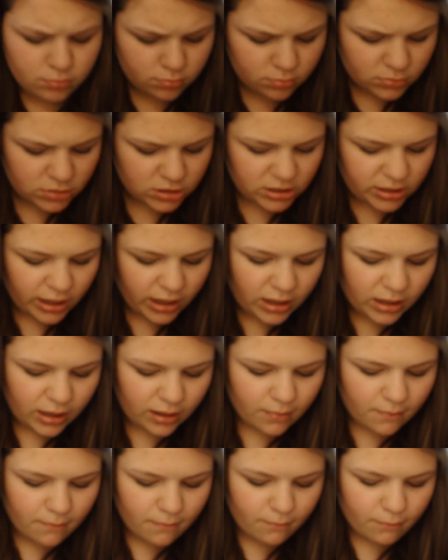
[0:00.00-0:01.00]
It's kind of
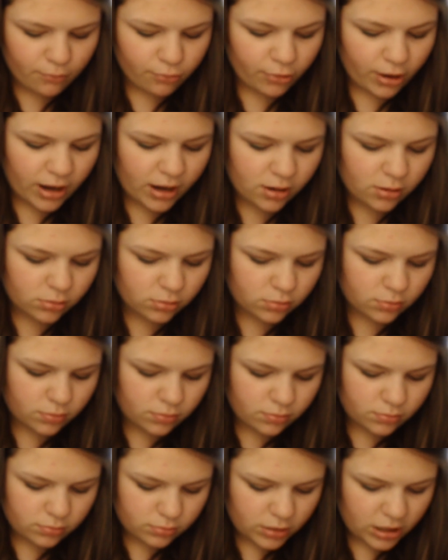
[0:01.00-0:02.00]
like a brown.
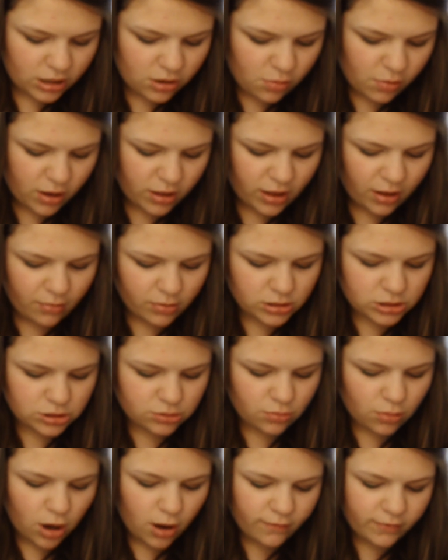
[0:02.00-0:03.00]
I don't wear that one
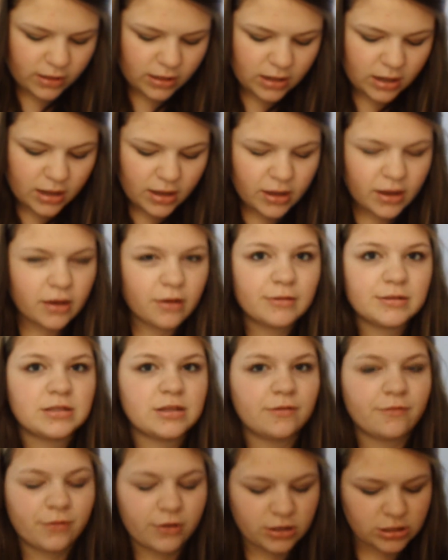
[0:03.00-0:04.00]
too often. It was
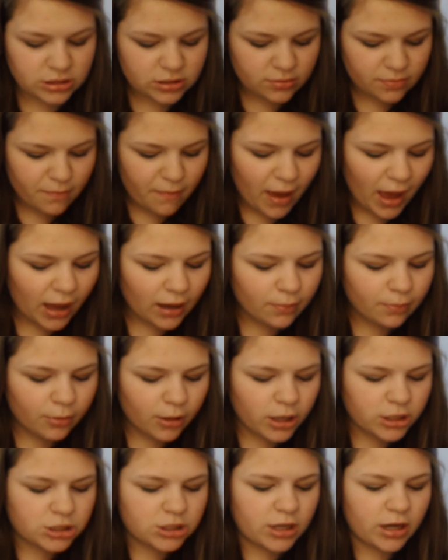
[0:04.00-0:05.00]
the first MAC
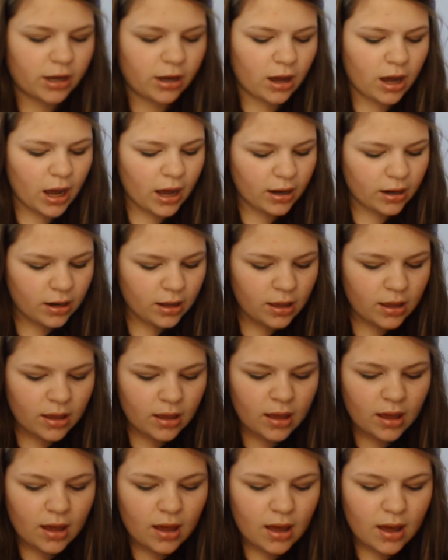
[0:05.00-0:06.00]
blush that I got.
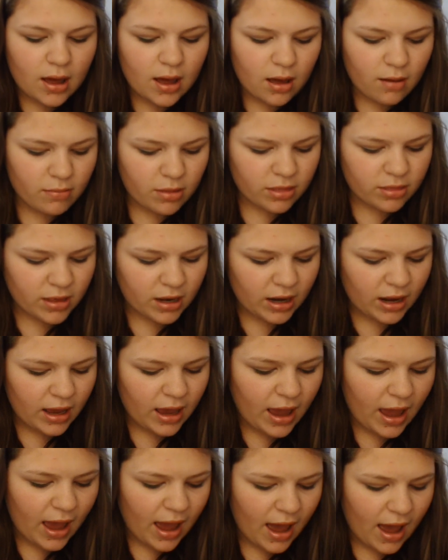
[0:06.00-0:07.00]
Then I
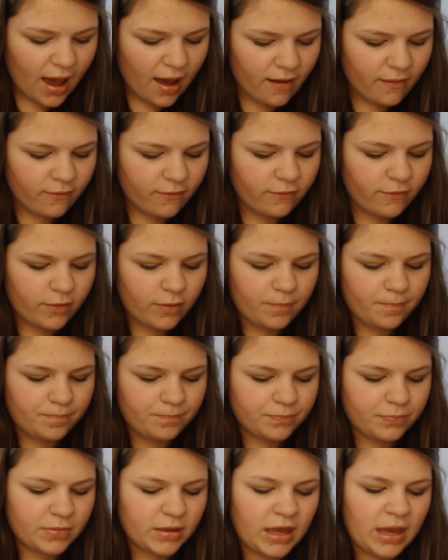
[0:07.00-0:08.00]
have
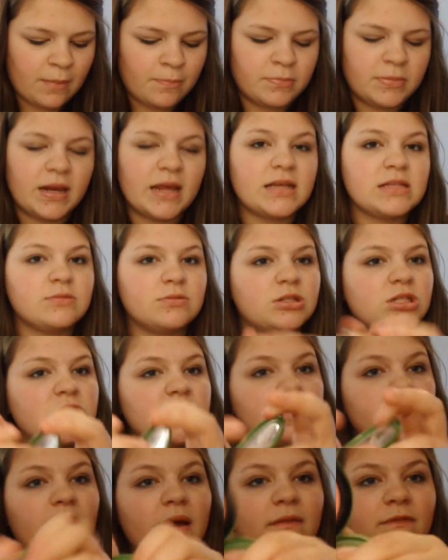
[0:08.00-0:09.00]
Hypness, which is my